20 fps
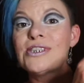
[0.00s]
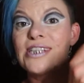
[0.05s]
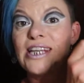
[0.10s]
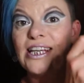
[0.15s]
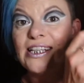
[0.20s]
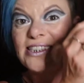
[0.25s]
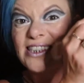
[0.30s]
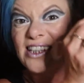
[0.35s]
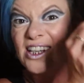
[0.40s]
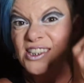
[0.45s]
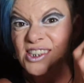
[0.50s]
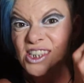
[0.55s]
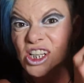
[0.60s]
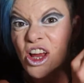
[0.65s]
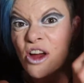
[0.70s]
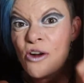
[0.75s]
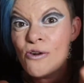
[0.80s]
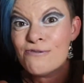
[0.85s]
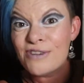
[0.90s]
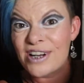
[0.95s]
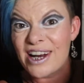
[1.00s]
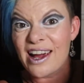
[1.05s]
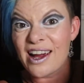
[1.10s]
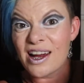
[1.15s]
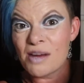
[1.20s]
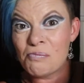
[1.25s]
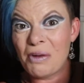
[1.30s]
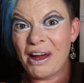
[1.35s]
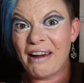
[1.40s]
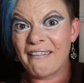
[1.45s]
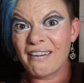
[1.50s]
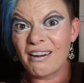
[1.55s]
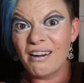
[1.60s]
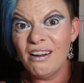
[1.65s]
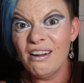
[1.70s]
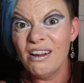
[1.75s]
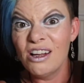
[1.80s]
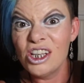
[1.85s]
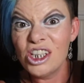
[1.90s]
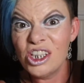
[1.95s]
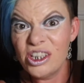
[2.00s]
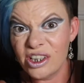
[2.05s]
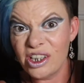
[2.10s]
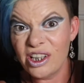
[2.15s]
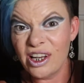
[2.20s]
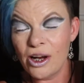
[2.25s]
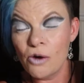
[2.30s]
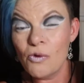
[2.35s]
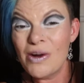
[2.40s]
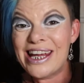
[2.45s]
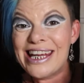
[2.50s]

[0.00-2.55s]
this as an overnight bag. You know,